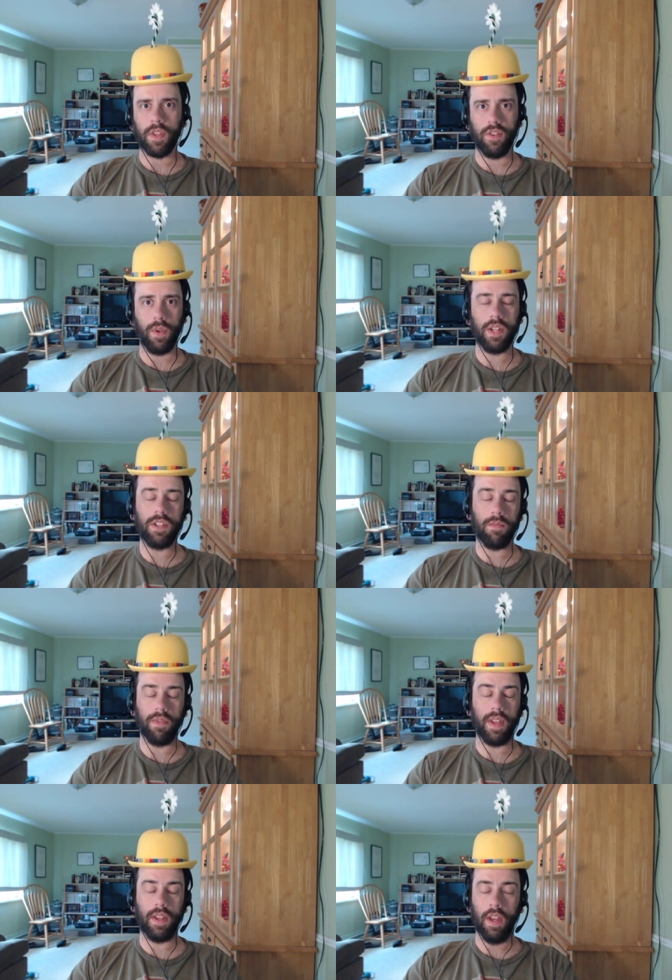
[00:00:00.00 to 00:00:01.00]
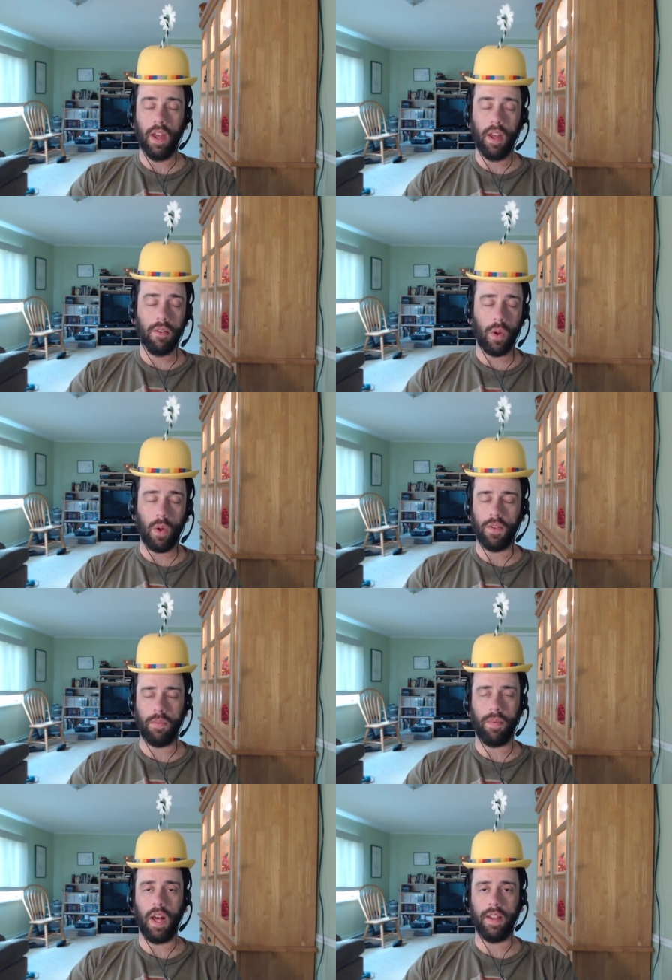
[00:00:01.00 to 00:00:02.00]
So he simply calls
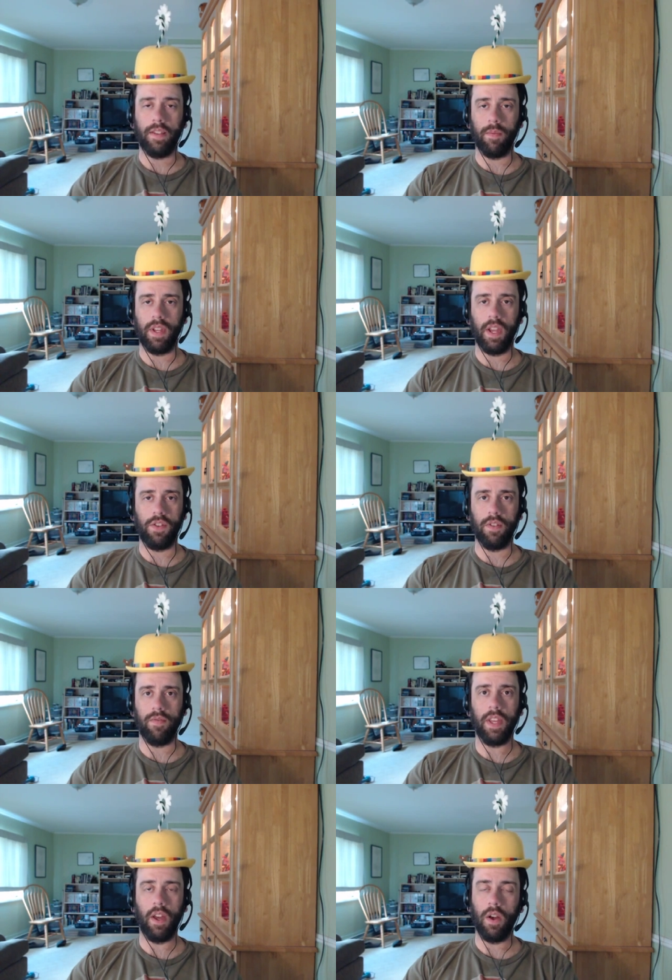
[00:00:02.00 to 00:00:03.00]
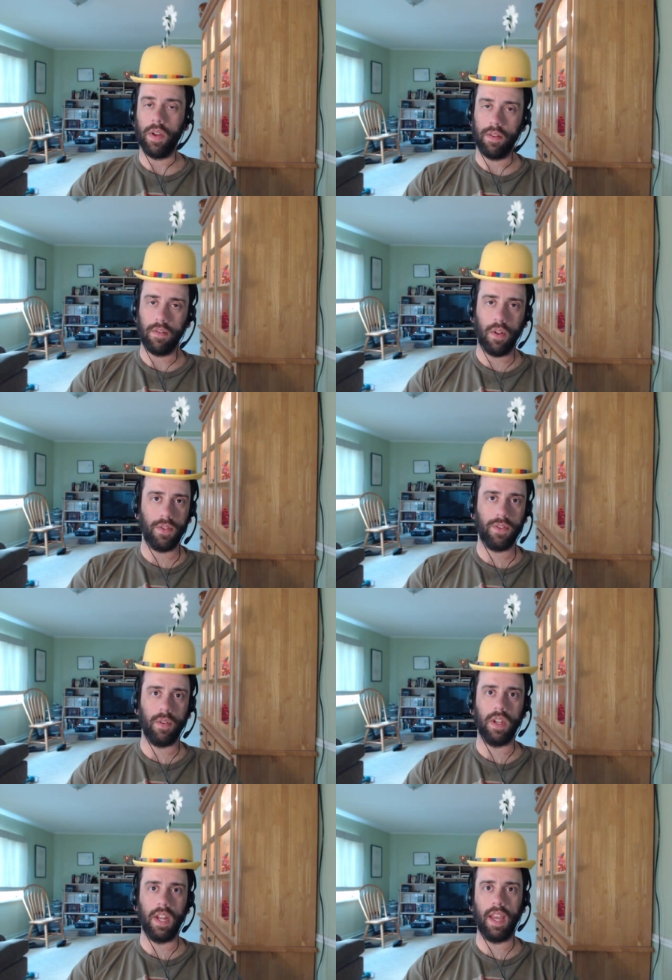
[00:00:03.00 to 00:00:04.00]
upon his imitation of Leo, and
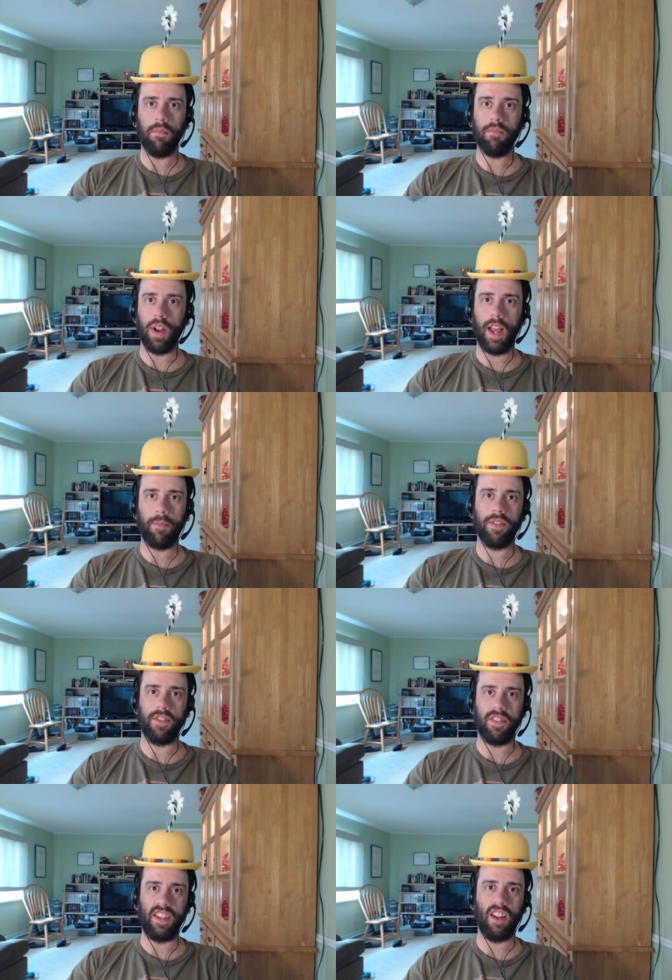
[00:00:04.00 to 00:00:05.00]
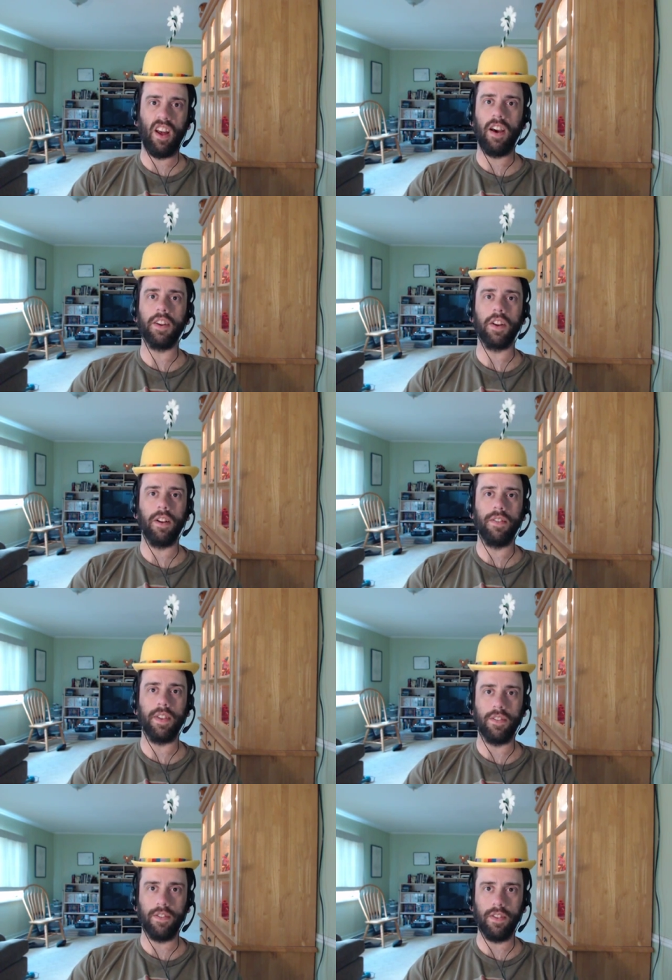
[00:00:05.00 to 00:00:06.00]
also the name, perhaps is in honor of
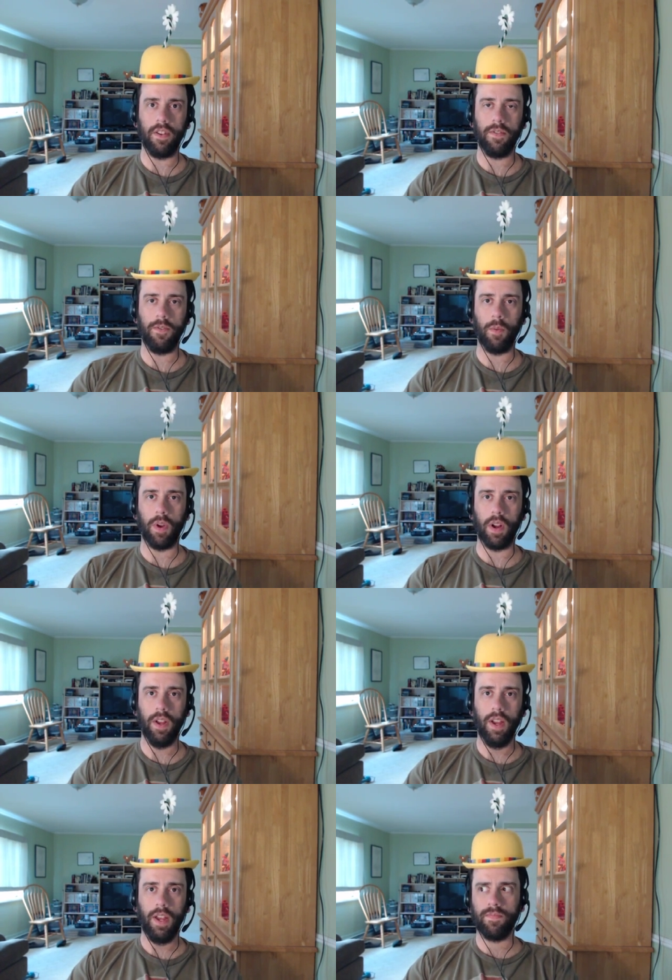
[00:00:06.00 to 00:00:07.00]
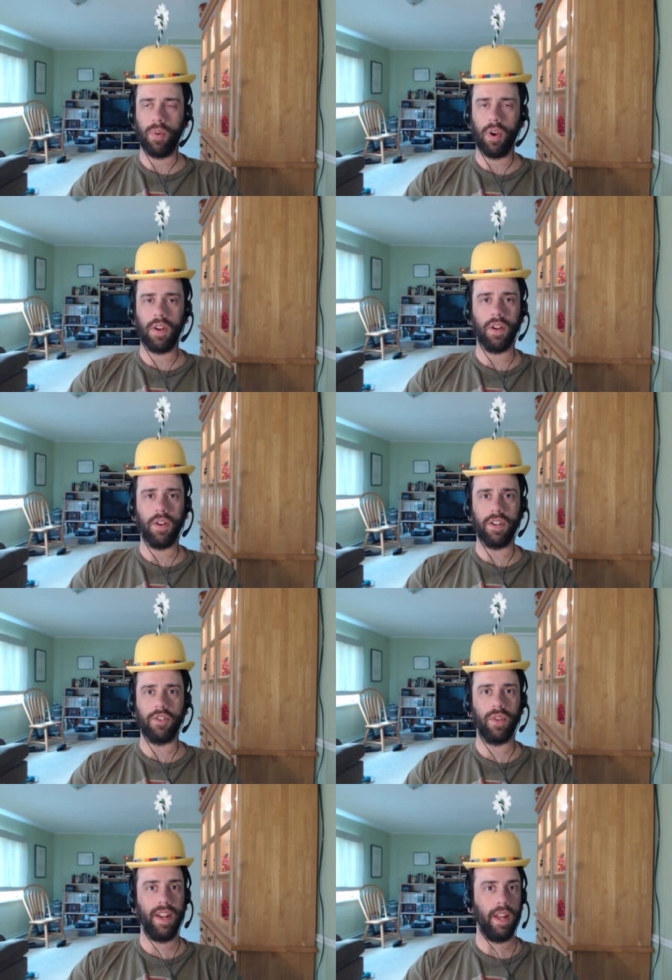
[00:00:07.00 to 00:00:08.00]
his former partner in
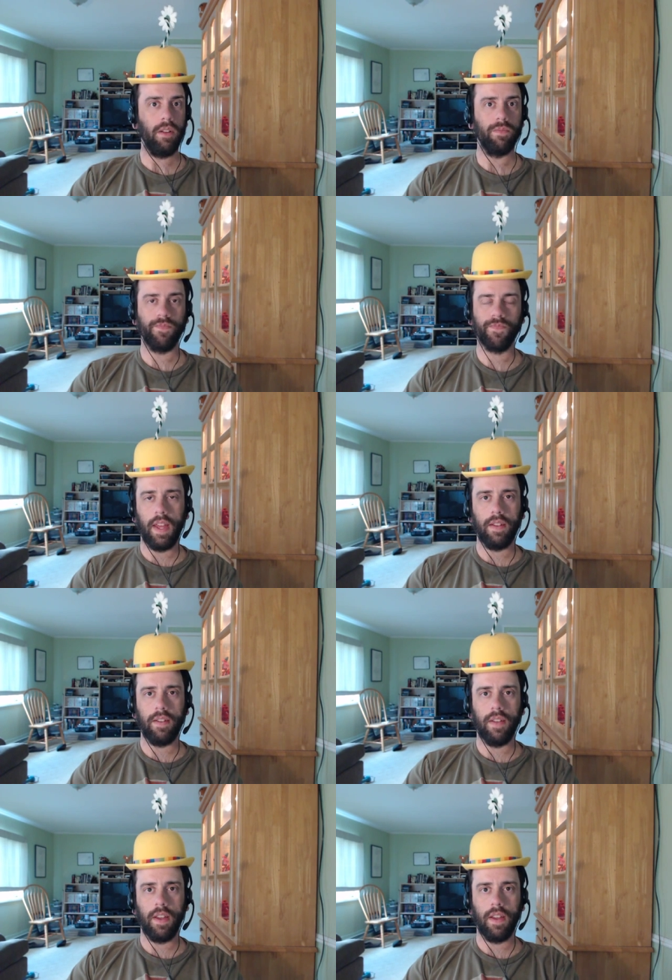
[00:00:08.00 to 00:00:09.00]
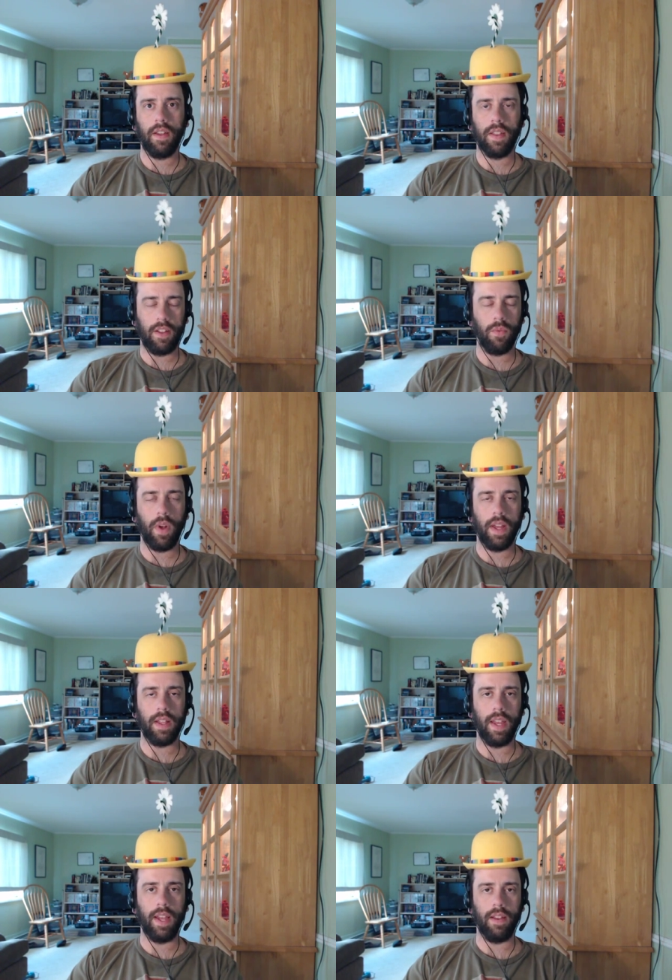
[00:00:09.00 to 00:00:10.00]
training, and that's why
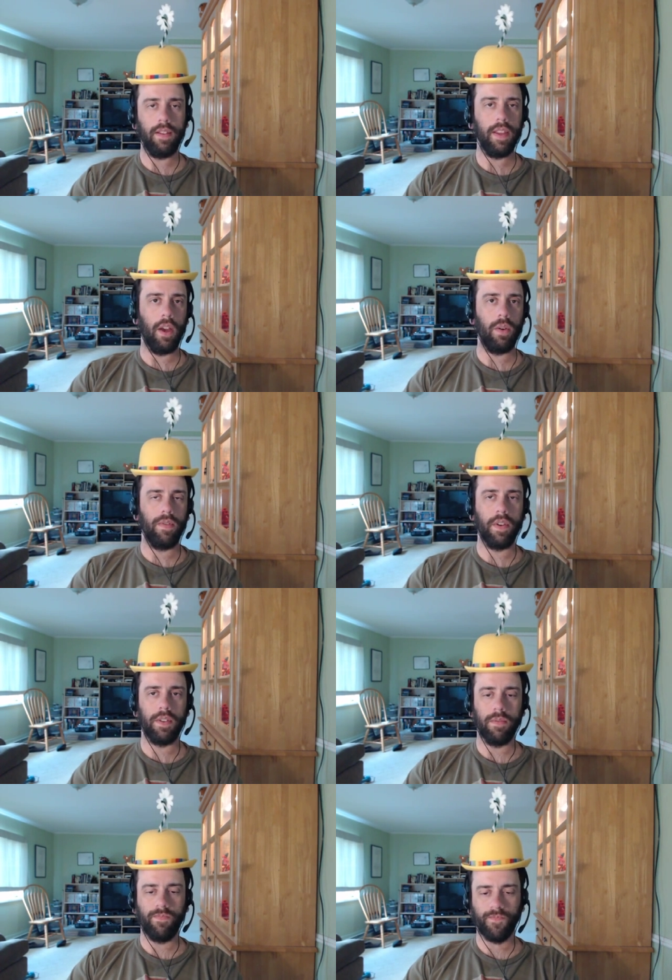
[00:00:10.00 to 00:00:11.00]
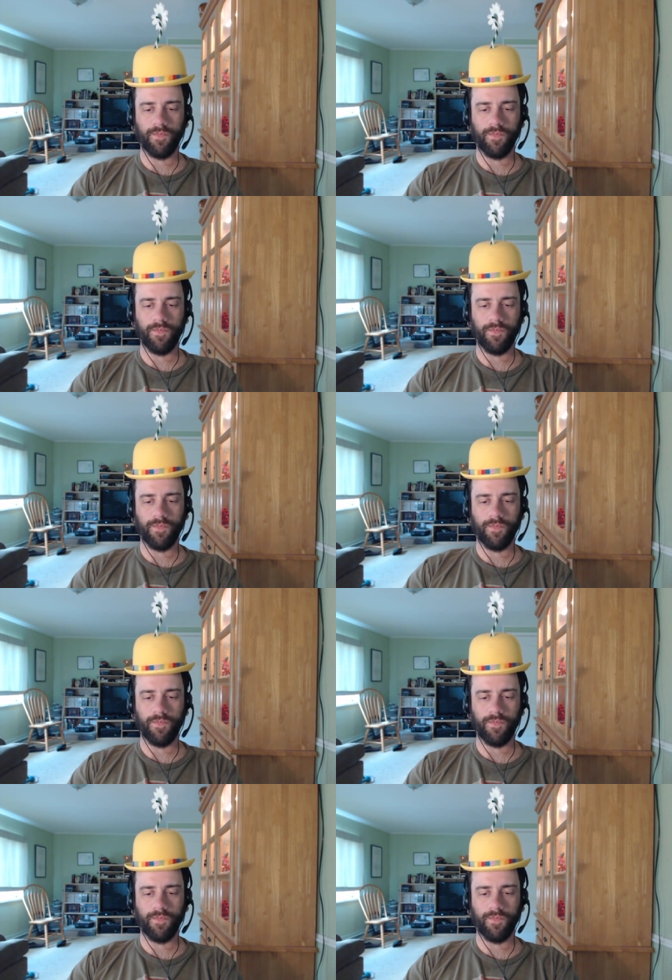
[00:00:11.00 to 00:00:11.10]
Lain is Leo at first.